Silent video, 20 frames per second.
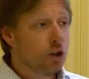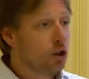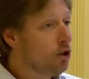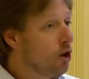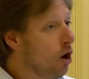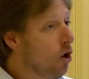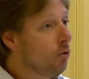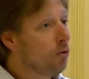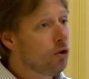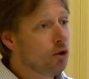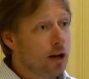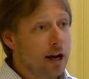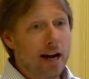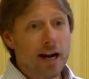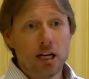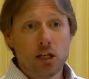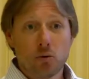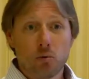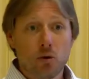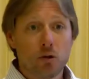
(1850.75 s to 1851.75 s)
Don't
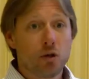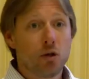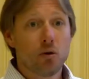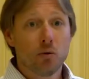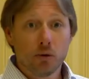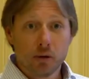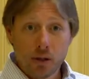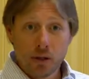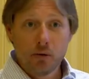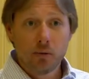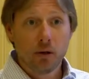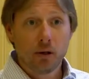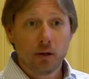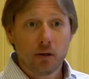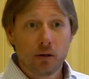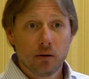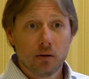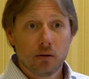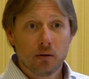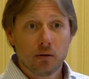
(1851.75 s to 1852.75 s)
change what you are doing,
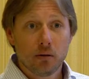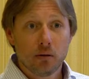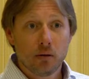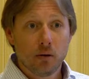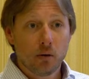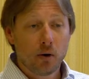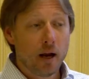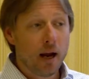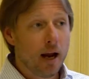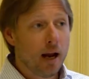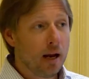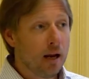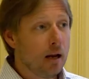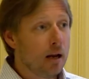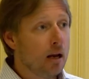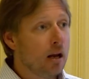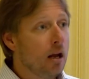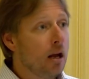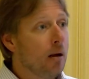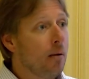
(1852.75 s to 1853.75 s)
okay?
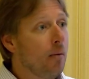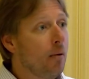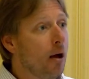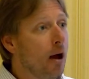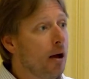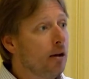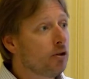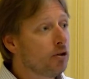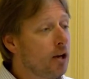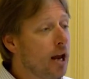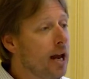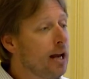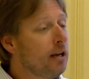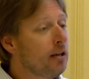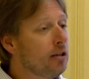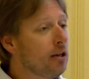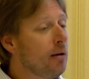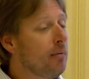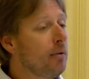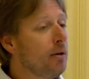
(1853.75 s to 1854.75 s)

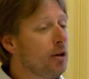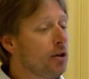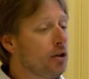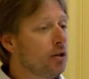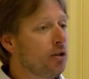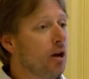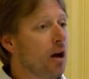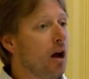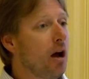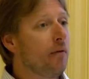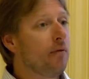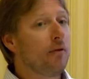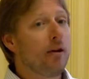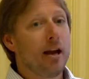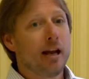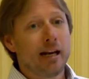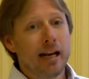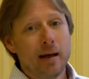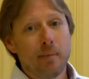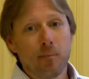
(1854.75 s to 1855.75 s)
Take some of this stuff
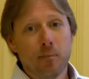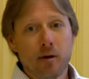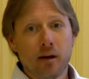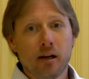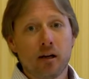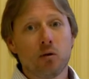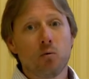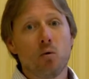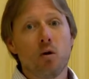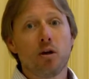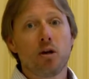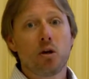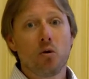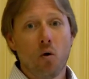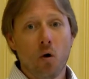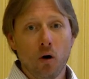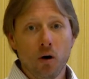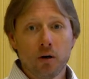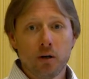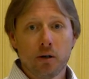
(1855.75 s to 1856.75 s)
and implement it into what
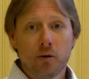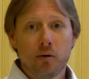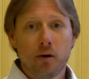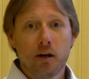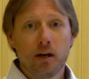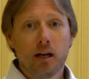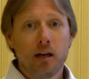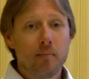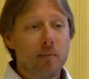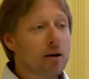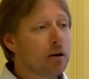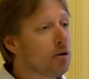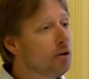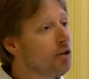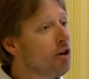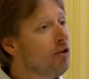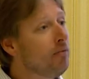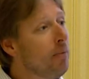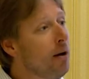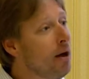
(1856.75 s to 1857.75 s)
you are doing and make
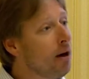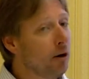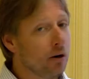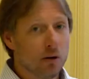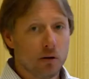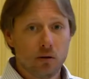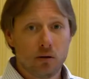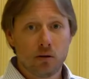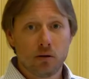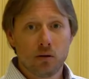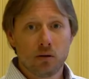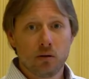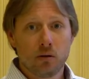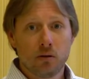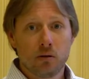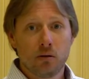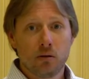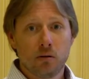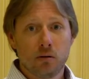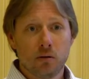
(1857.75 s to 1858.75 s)
yourself better,
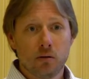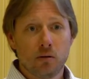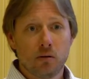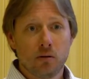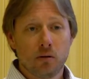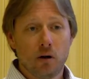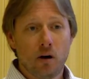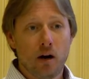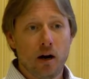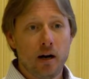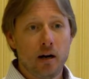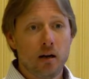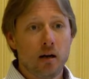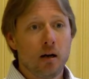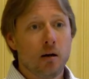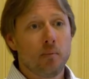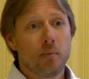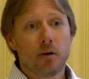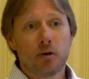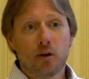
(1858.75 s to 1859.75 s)
all right?
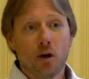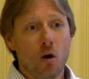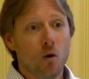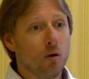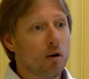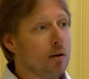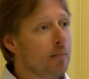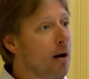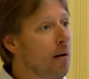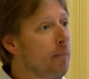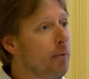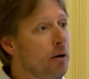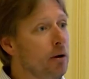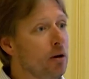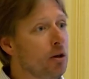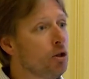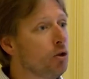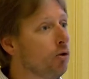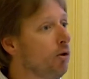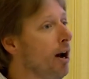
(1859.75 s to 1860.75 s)
But don't come up
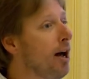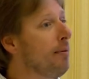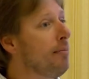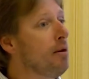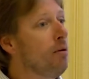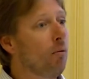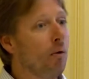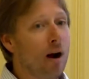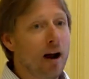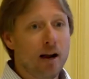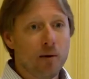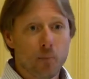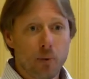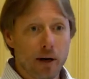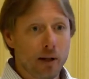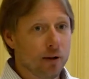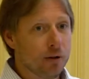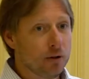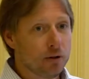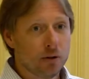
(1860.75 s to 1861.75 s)
here and try to be Ryan
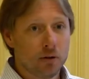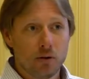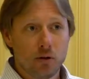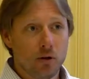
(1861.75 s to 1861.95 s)
Wheless.